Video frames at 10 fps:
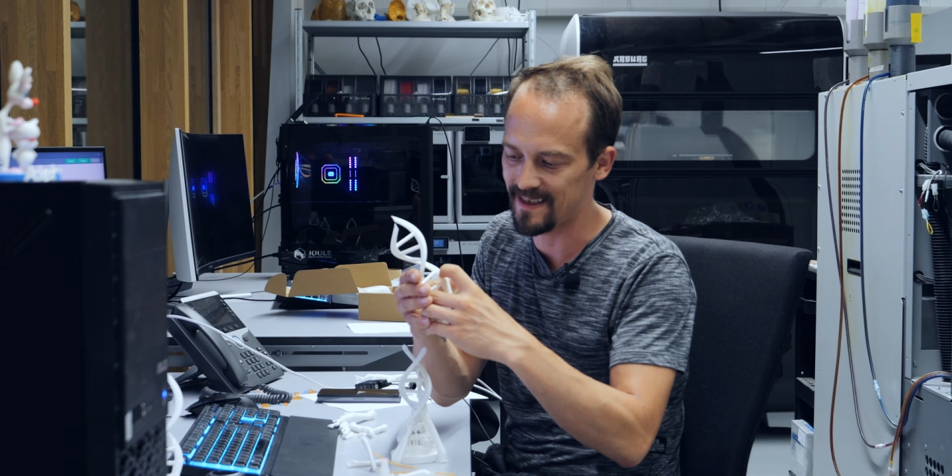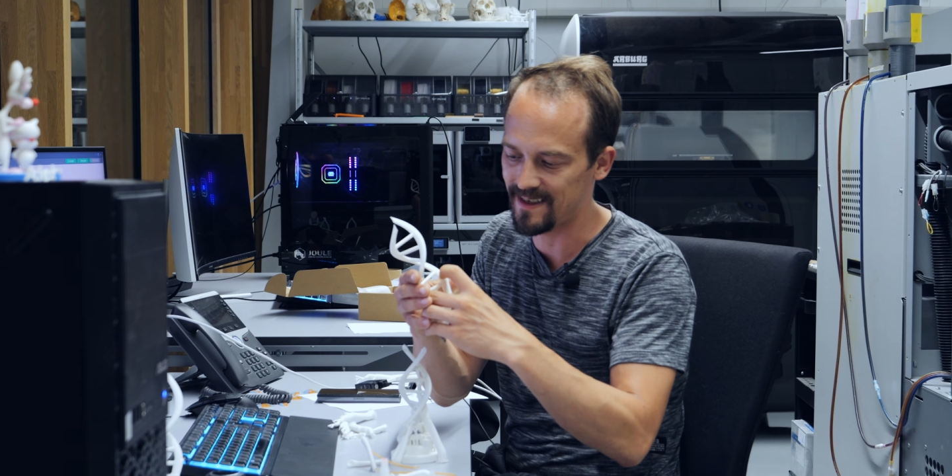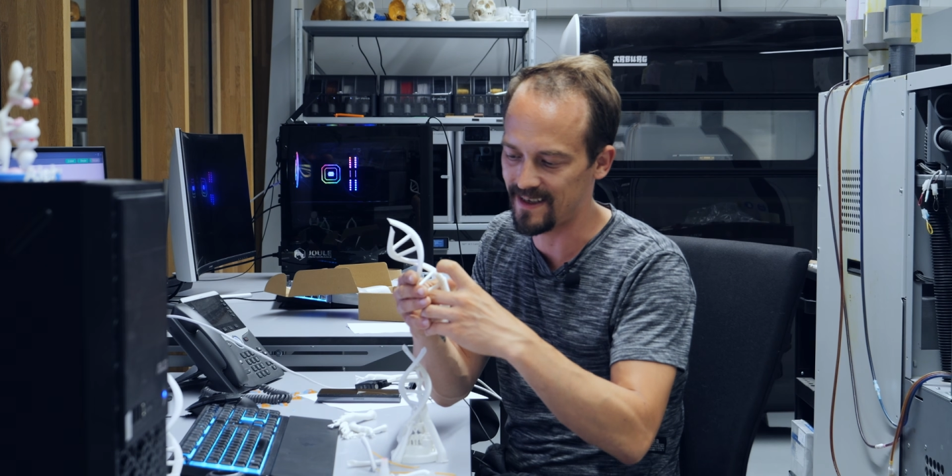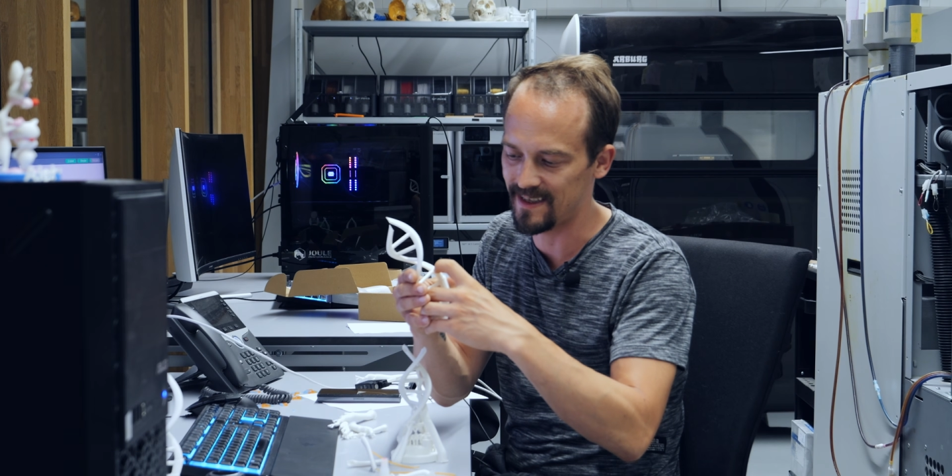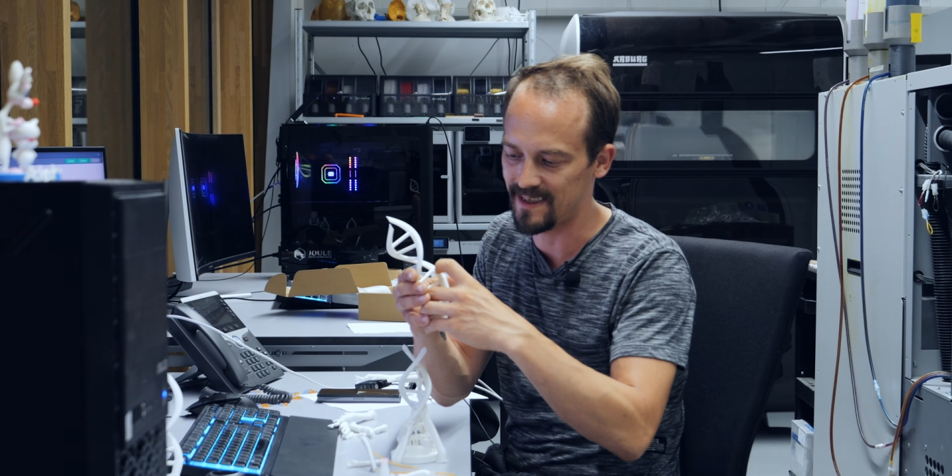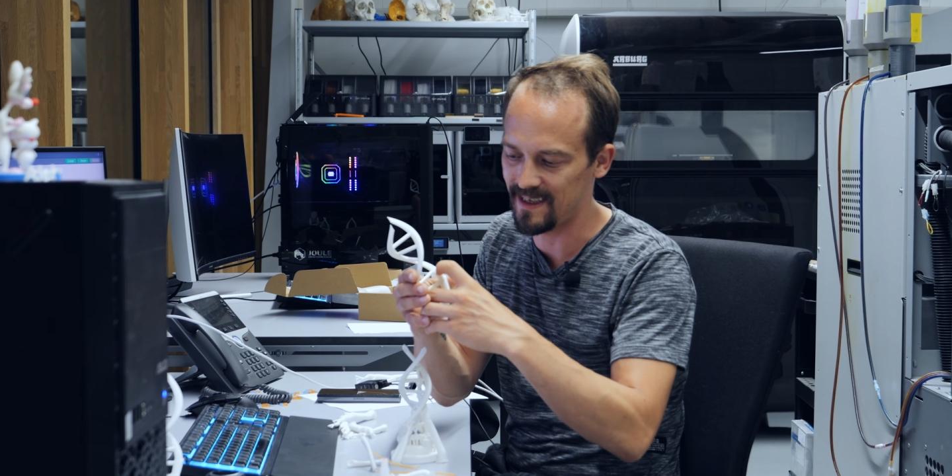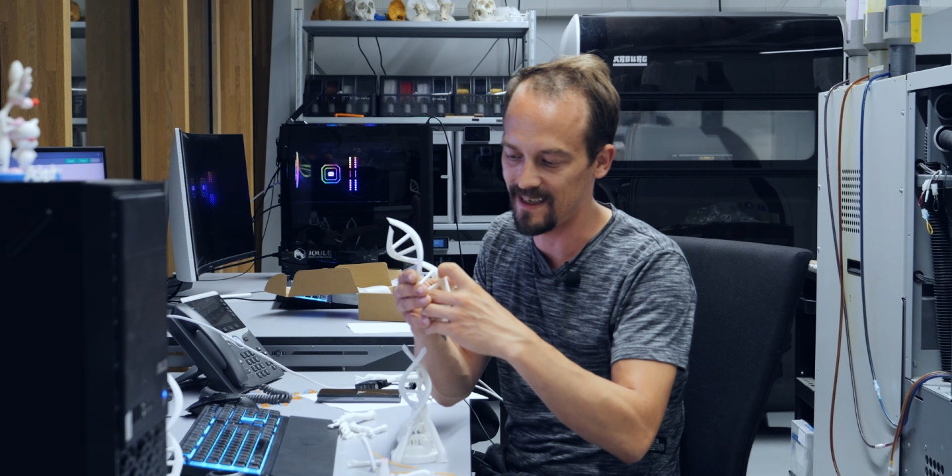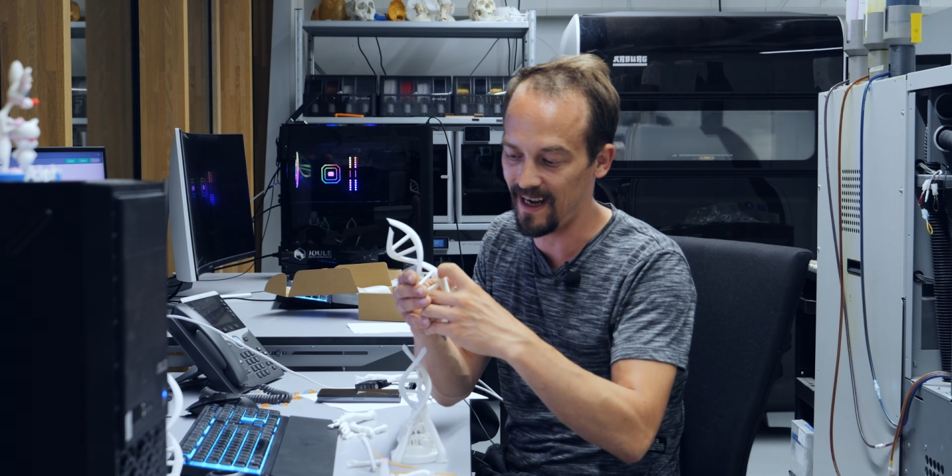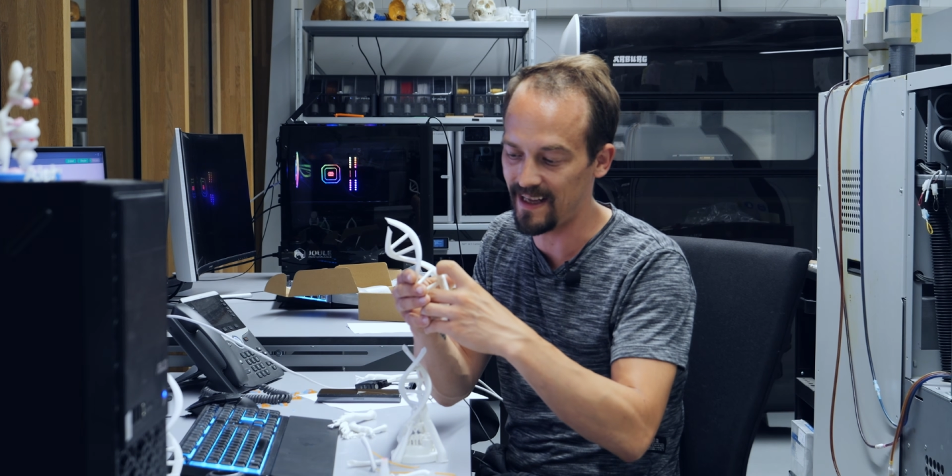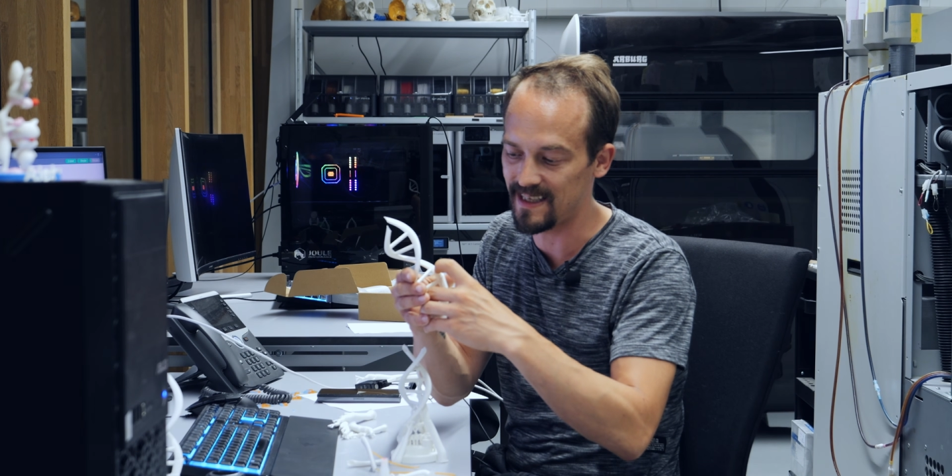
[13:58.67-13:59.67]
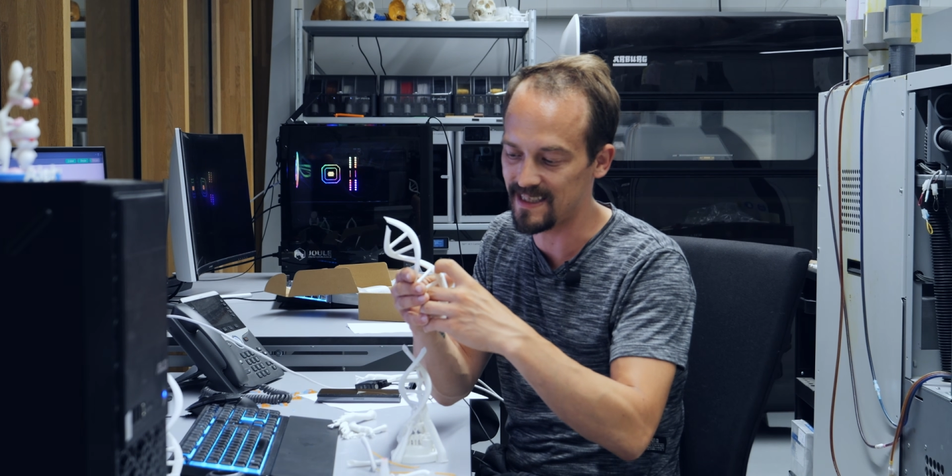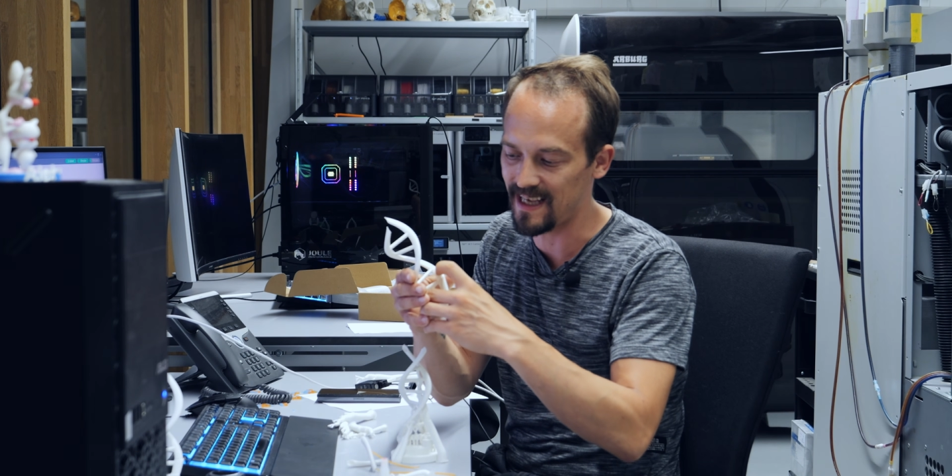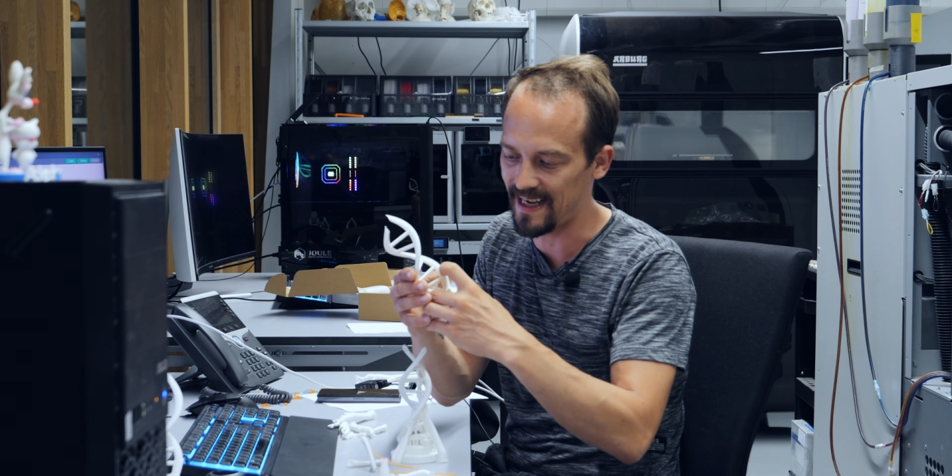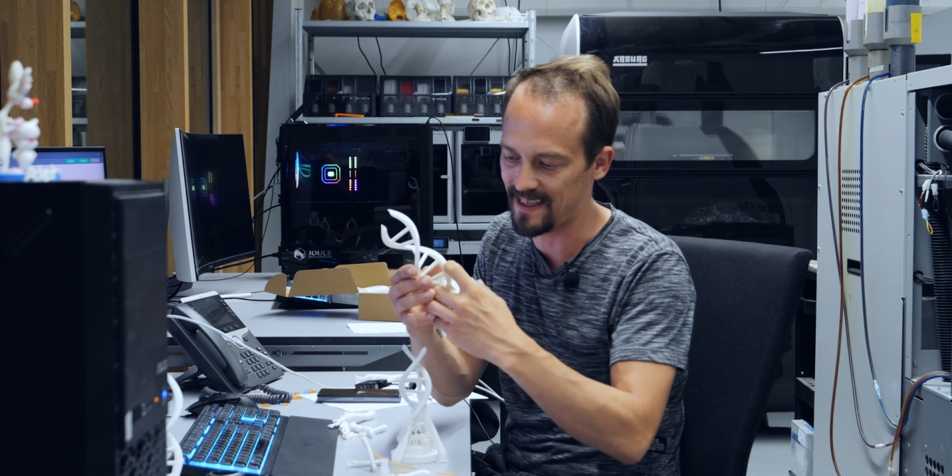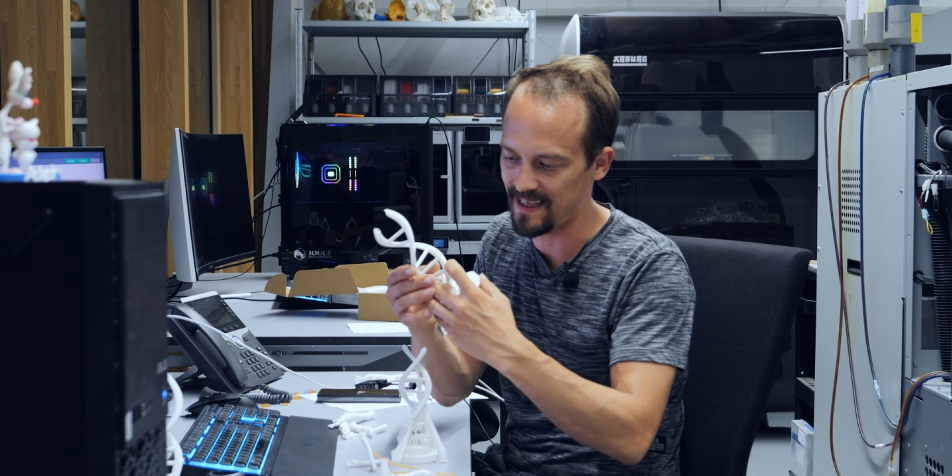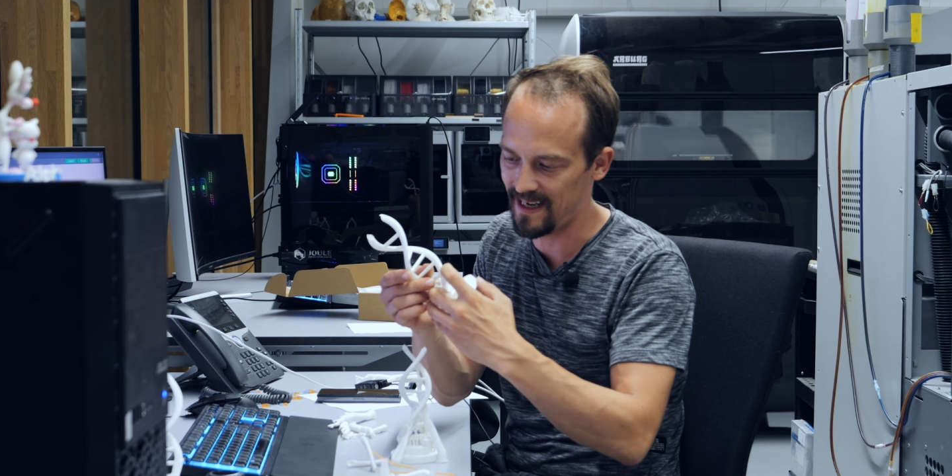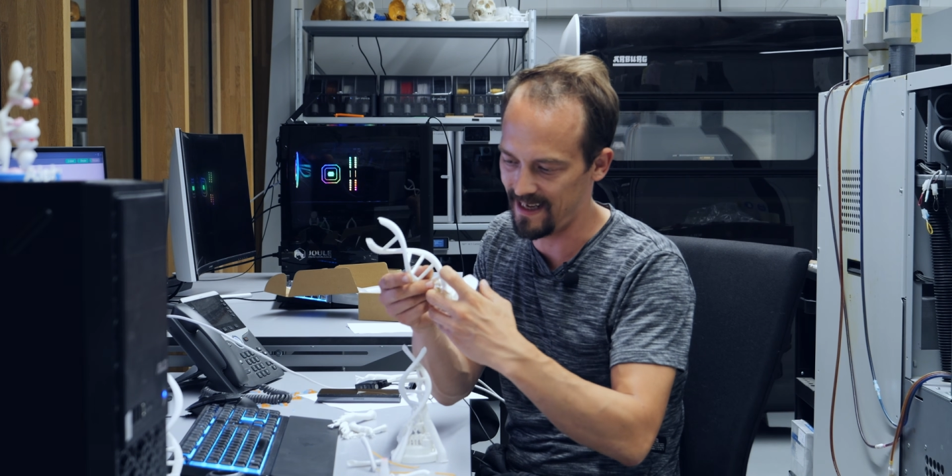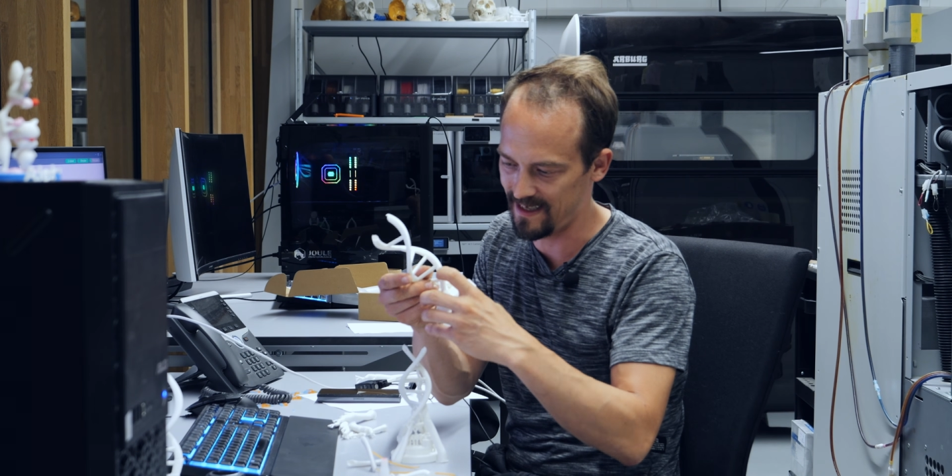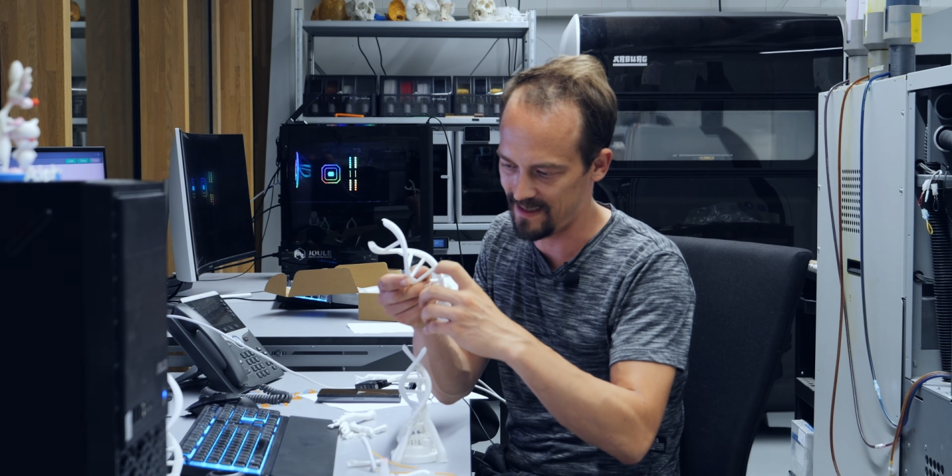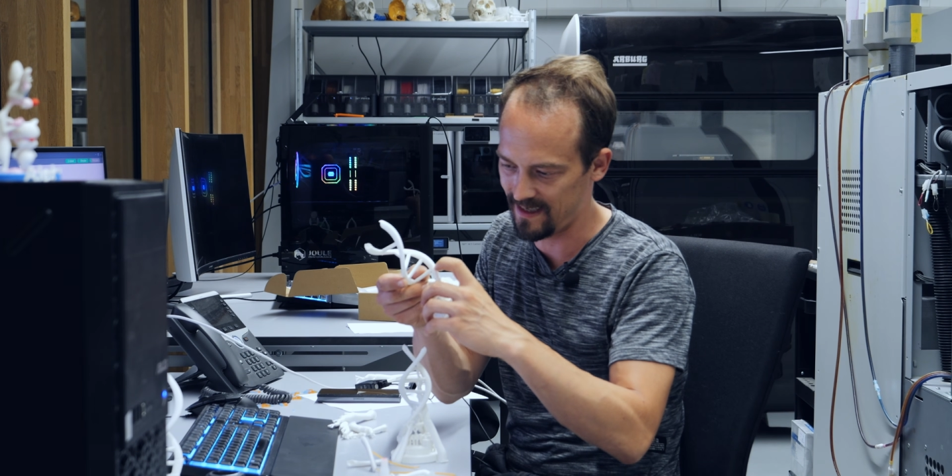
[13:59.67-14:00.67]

As you can see here, I designed the layers,